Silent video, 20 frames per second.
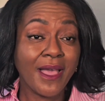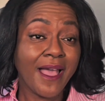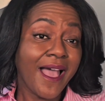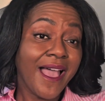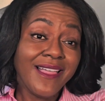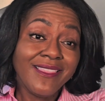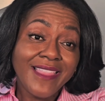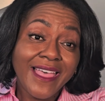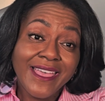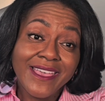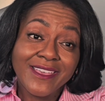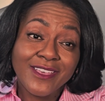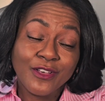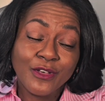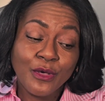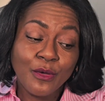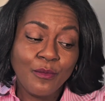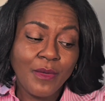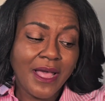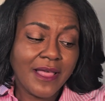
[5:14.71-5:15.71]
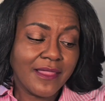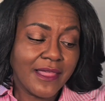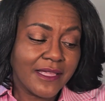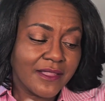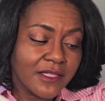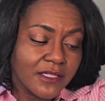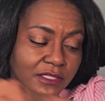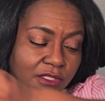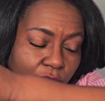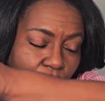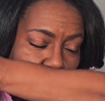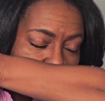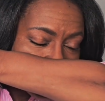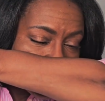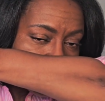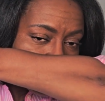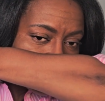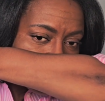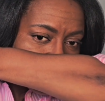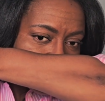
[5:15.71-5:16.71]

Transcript: but I like them. I like these notes.